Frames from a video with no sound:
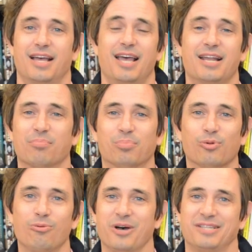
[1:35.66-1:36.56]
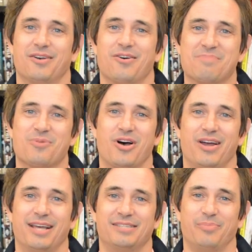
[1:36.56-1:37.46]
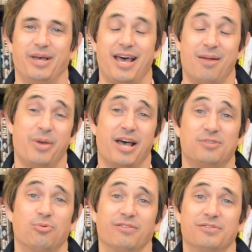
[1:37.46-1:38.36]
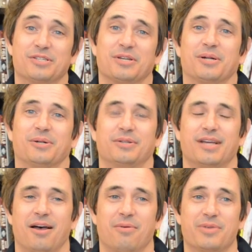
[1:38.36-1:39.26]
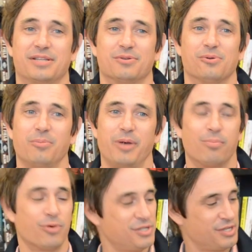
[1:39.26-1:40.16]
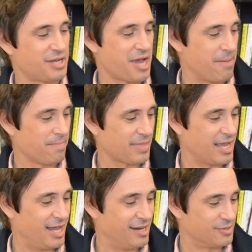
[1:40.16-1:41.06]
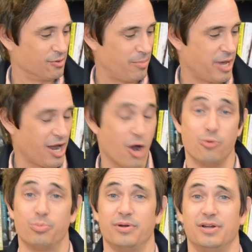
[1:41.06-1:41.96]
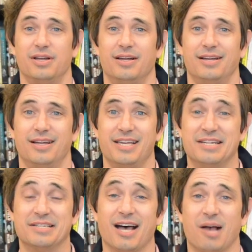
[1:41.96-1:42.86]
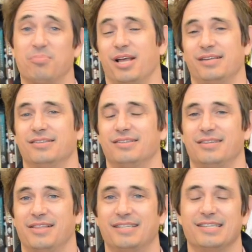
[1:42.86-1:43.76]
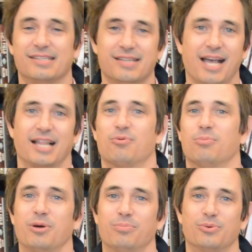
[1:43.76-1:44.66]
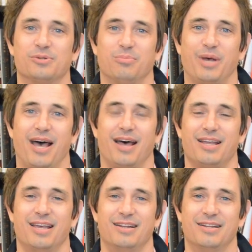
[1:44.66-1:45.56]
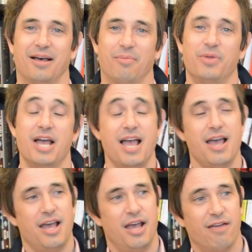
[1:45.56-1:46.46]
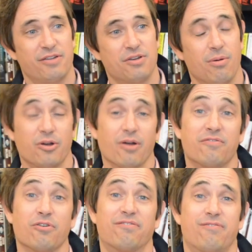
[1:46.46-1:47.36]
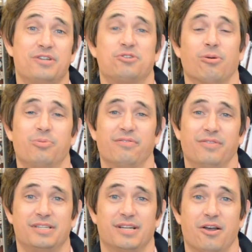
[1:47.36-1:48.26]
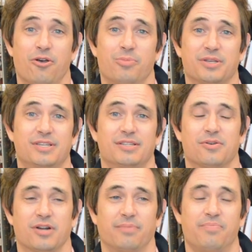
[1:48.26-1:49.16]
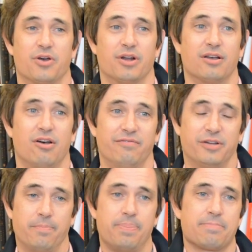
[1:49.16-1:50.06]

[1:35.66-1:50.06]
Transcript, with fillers: And it blew my tiny mind as about, at about 12 years old. Um, it's all about prison escape and it's all about hope in dark places. And that's exactly what my book's about. And um, every time I've got, a, I've got a French copy of this at home, it sits on a, on a kind of a